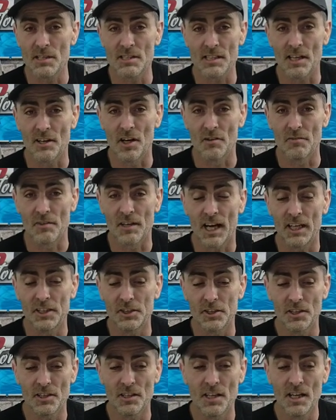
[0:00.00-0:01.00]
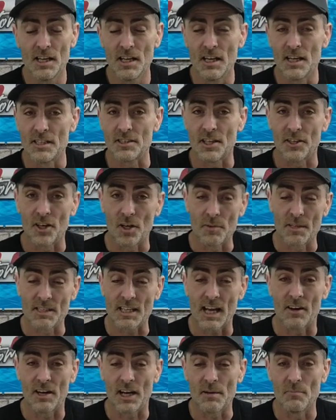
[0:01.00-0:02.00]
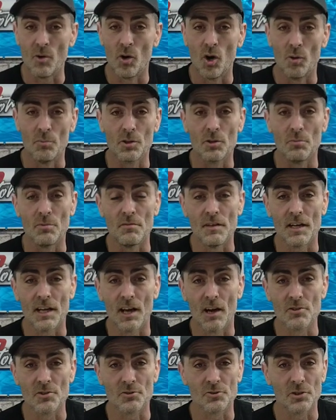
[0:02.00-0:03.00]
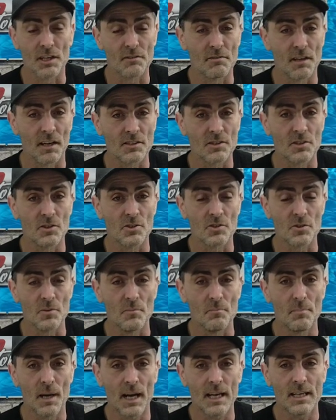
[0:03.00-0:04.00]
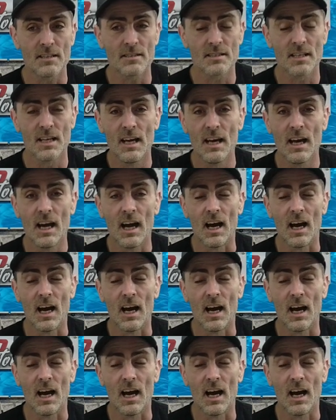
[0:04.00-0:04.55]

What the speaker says: press that notification so you don't miss out on any more upcoming videos on Dry FX Custom Paint.